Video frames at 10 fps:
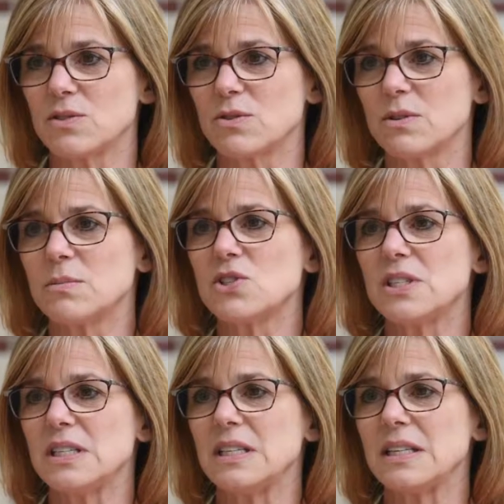it through a
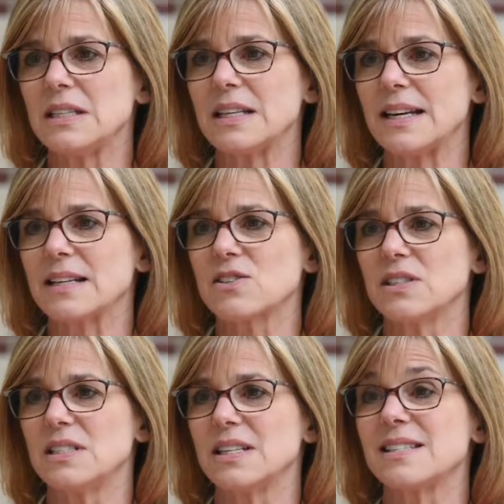machine that
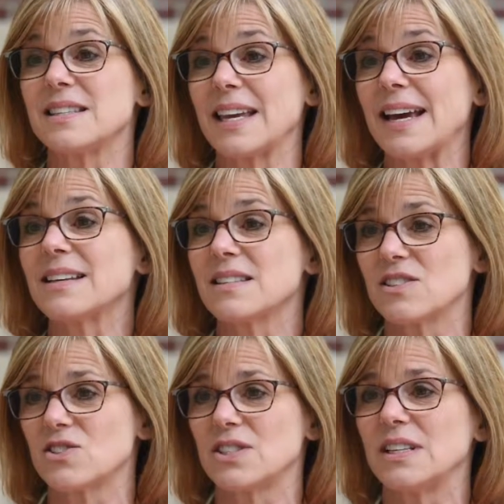actually does the gas
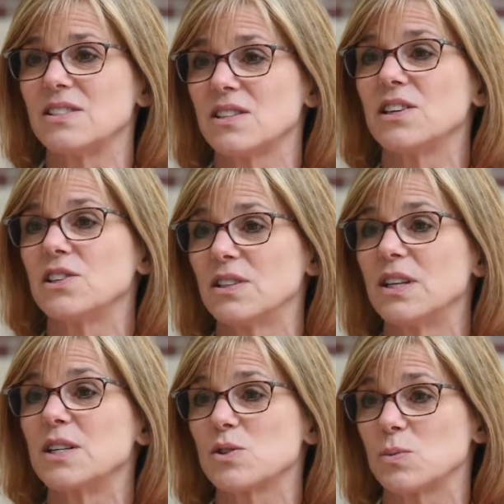exchange that your
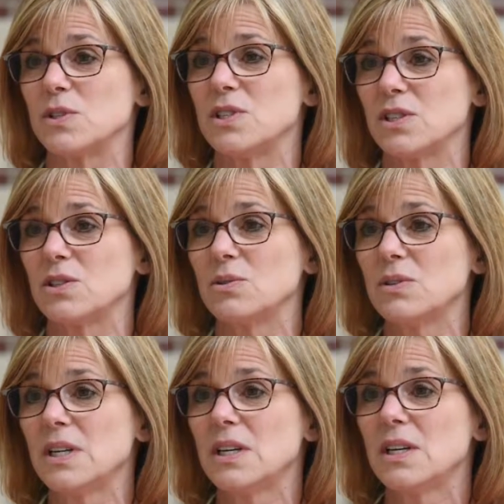lungs would do.
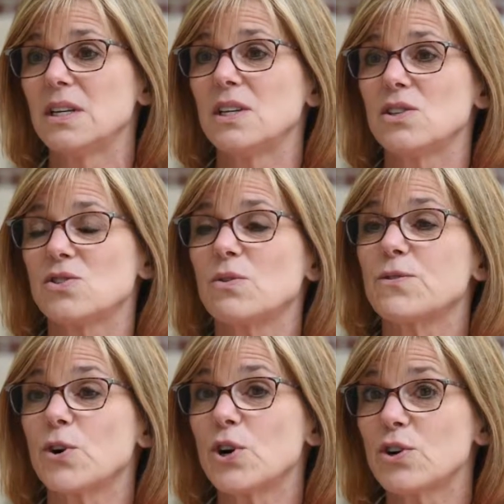So
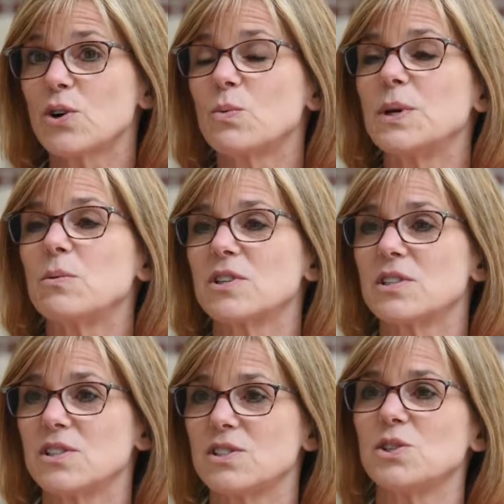for her, we were
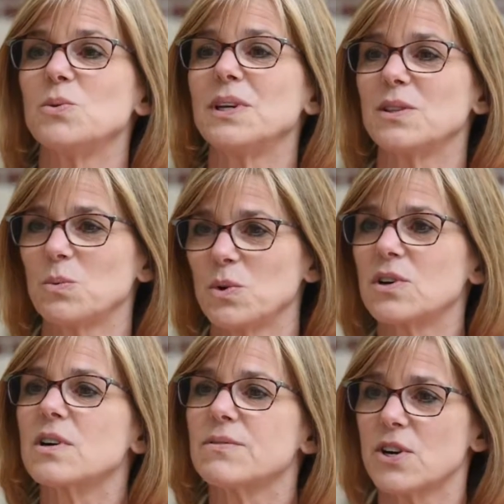doing the
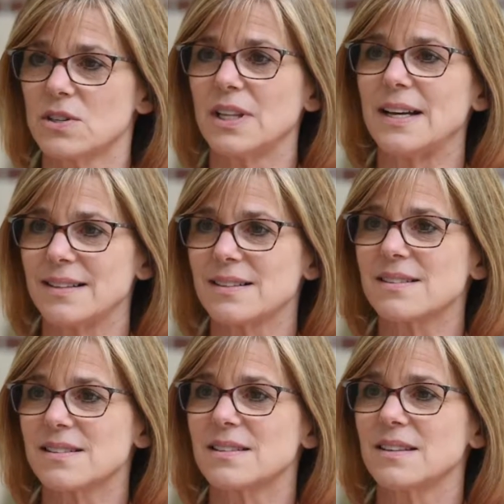work of her
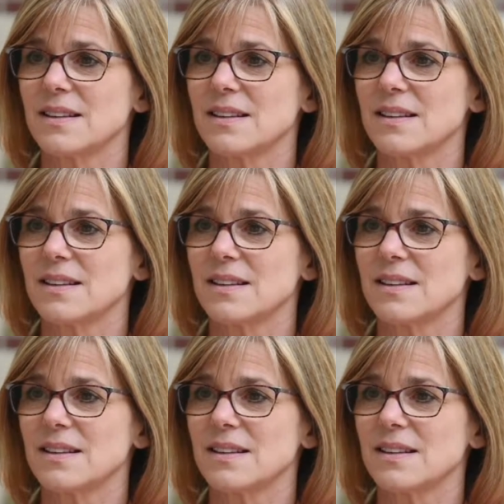lungs.